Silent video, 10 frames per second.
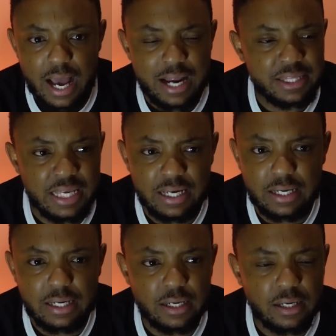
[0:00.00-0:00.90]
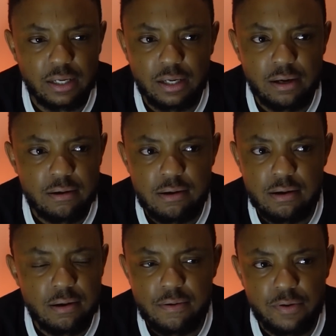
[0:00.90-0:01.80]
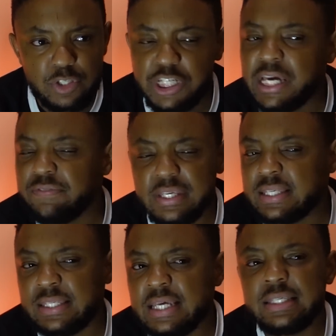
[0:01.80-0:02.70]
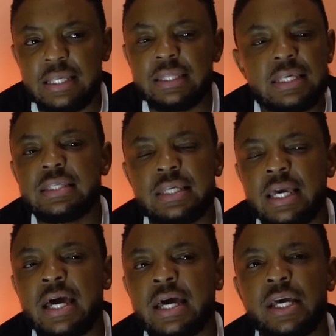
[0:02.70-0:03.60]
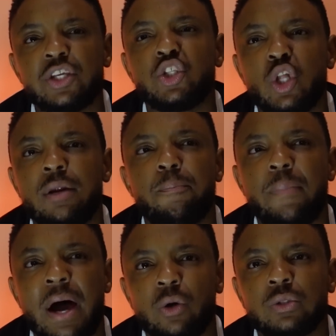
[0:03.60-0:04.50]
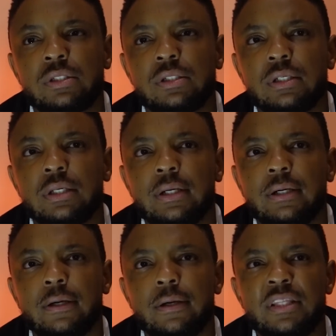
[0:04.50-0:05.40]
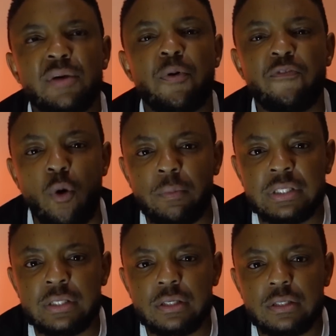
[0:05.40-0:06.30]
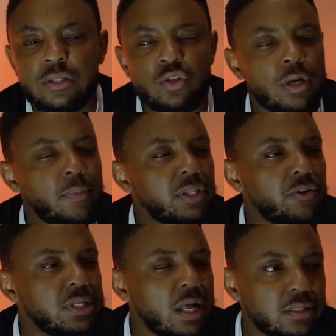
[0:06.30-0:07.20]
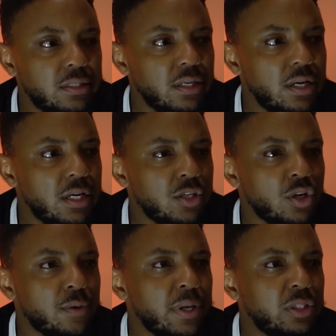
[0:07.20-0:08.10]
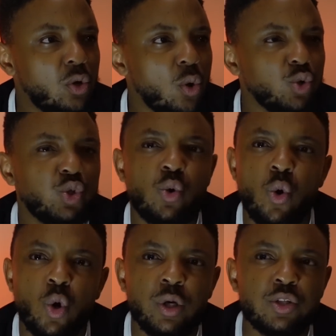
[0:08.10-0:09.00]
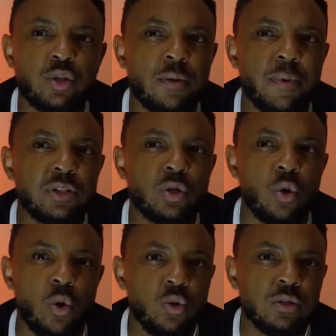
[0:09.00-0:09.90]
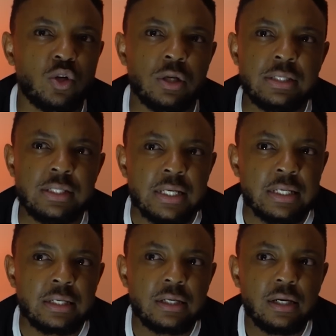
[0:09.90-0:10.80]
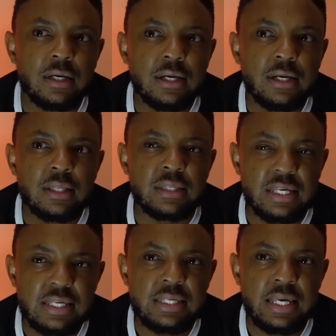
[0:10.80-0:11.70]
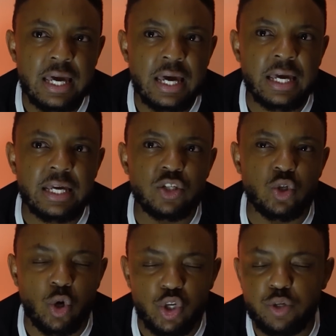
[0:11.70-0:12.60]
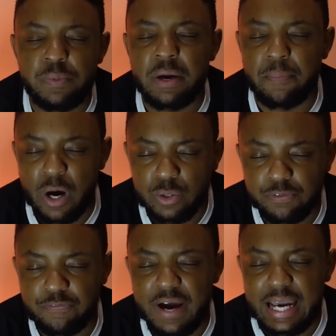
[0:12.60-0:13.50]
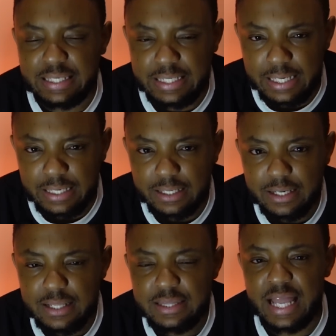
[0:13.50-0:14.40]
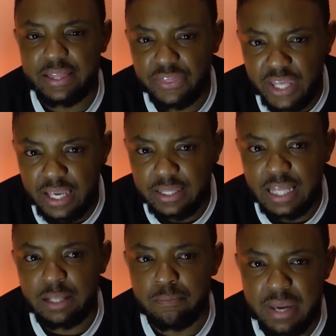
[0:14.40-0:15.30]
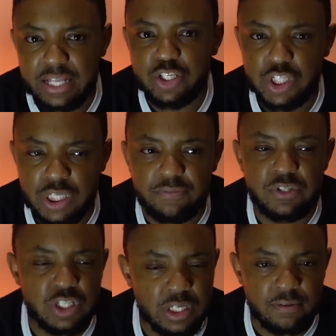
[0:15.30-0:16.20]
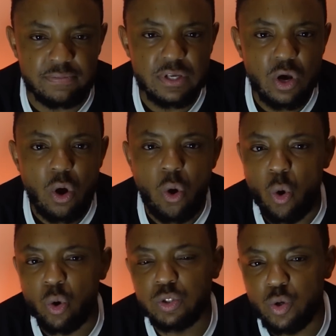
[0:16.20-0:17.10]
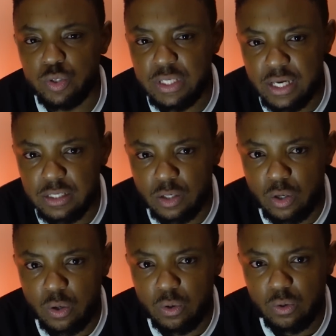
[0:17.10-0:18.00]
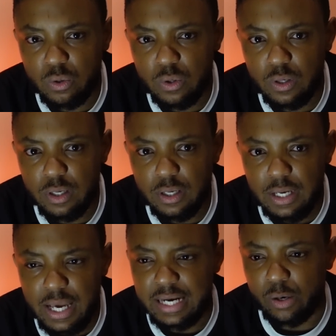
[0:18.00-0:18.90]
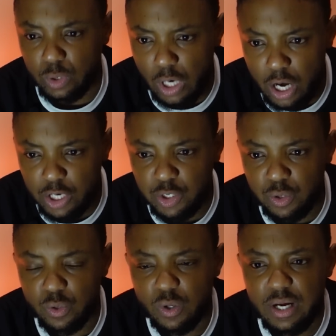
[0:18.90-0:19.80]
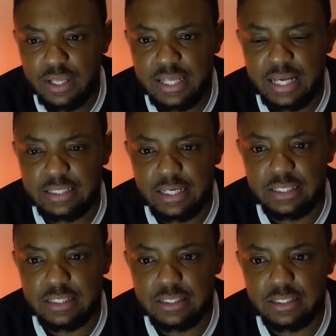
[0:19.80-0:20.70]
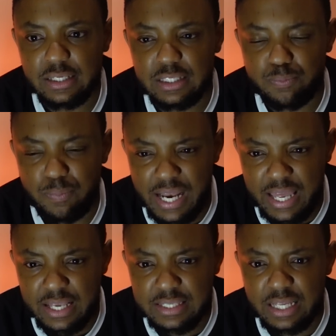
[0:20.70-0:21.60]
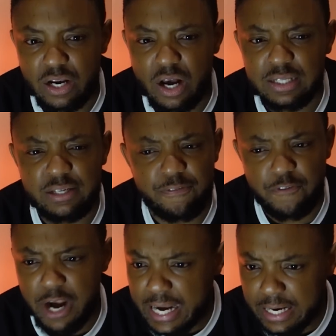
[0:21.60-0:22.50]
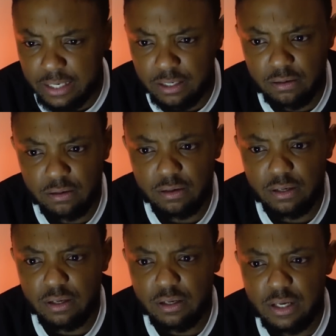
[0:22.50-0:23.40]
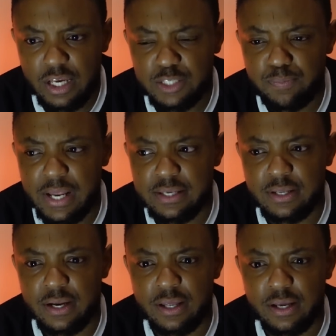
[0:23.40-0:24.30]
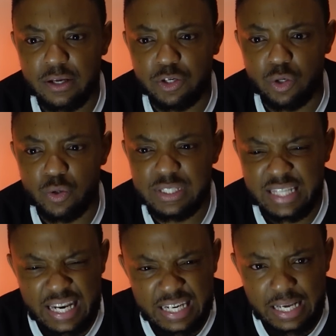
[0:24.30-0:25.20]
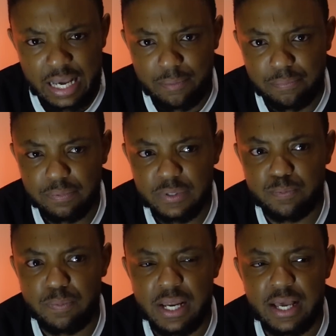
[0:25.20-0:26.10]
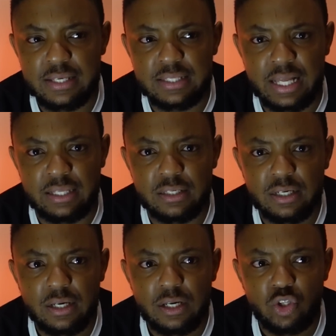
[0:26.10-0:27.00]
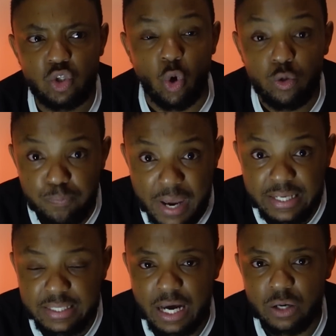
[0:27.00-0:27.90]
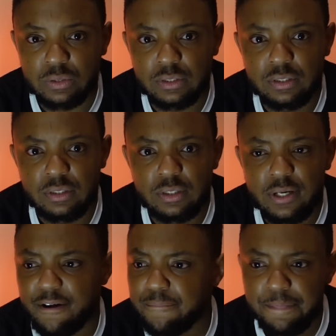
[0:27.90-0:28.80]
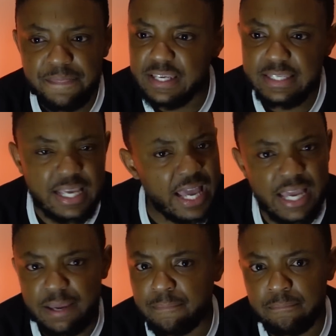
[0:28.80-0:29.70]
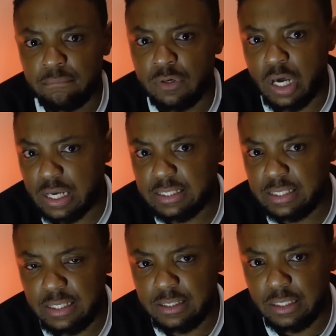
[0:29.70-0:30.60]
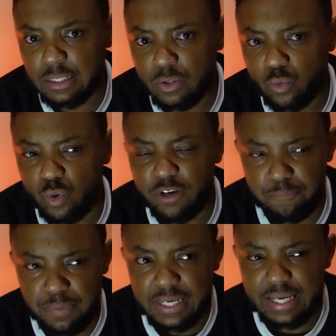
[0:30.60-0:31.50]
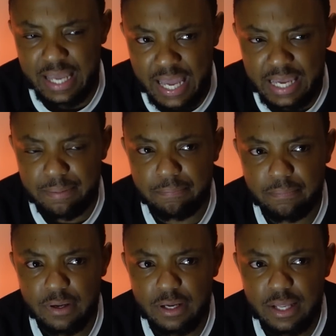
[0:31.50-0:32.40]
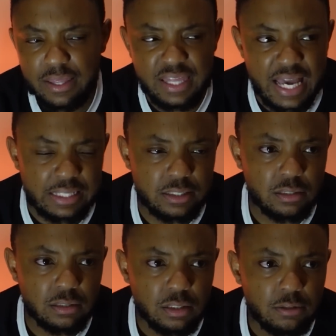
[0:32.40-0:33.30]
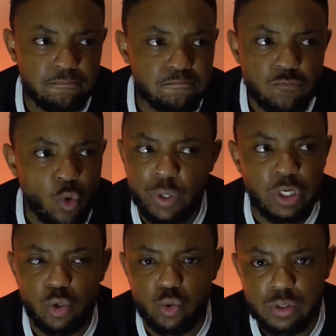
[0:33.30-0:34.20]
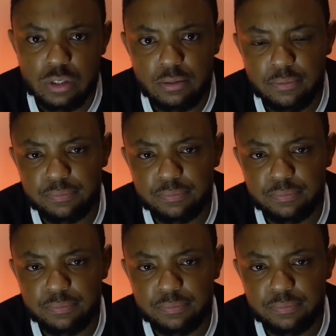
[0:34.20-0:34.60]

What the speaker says: I think Chiefs' season this year is not about the performances. It's not about the results. It's not about the goals scored. It's not about the goals conceded. This year is going to be about finding that thing that made Chiefs all those years ago. And I would argue that it's players aren't afraid. It's players that are, standing up. It's players that don't back down. This game last season would have been a game that we lose.